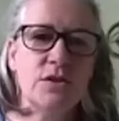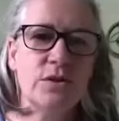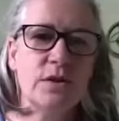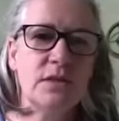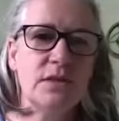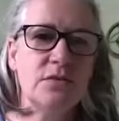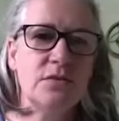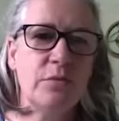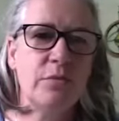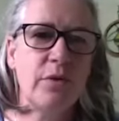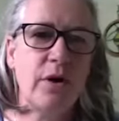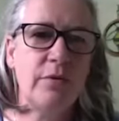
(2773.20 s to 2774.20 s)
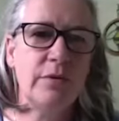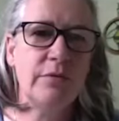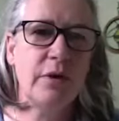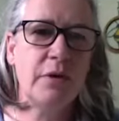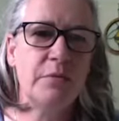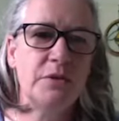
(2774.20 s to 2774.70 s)
This is from Rowan.
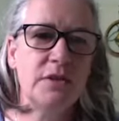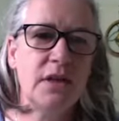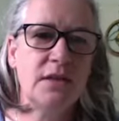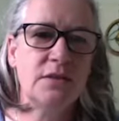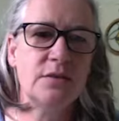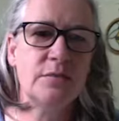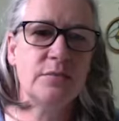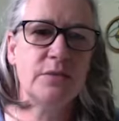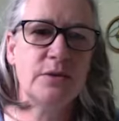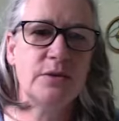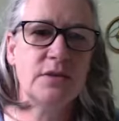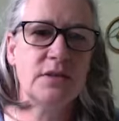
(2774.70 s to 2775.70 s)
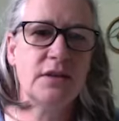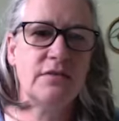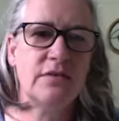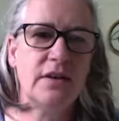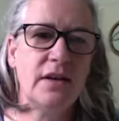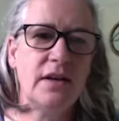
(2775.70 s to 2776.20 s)
Rowan, would you like to mute yourself
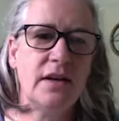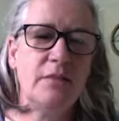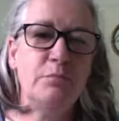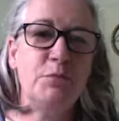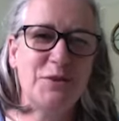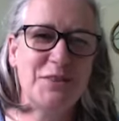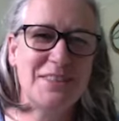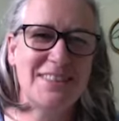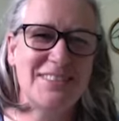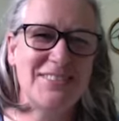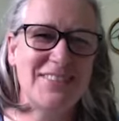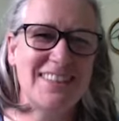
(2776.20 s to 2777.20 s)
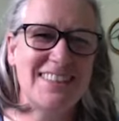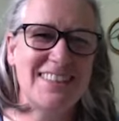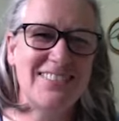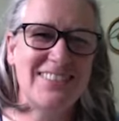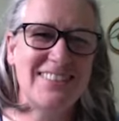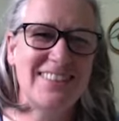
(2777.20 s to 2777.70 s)
and unmute yourself and
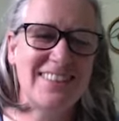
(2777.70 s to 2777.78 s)
ask Phil?